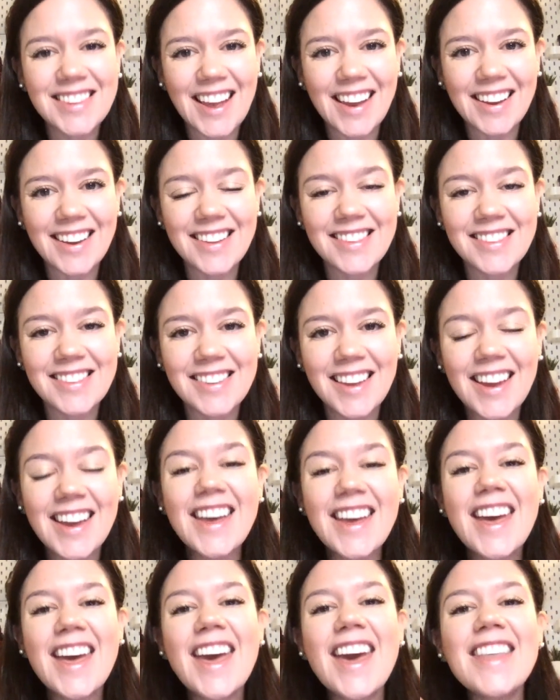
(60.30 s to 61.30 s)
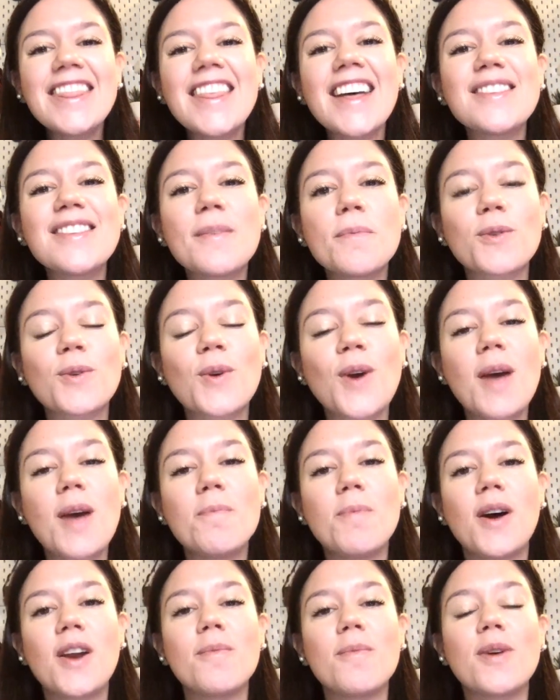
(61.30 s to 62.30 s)
seconds, hit that
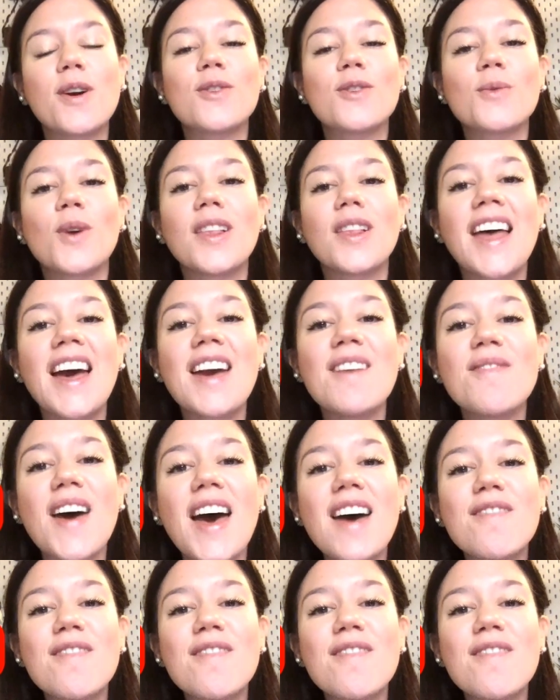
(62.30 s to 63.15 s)
subscribe button because we're live